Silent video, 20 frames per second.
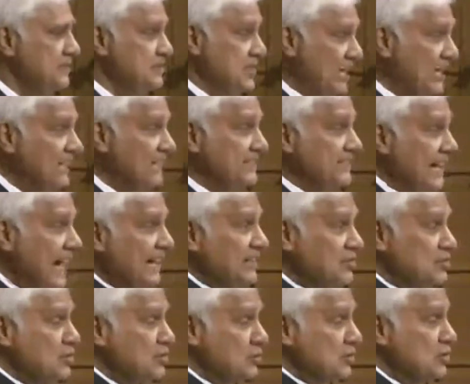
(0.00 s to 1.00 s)
Telling
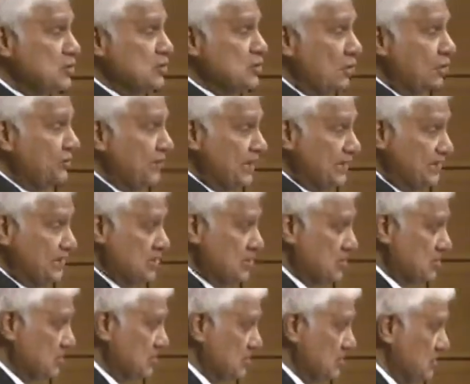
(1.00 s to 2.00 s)
that to the
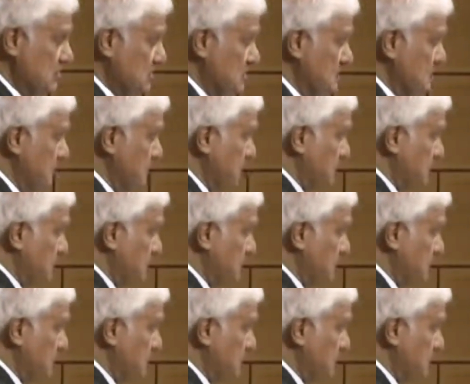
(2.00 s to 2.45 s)
Soviets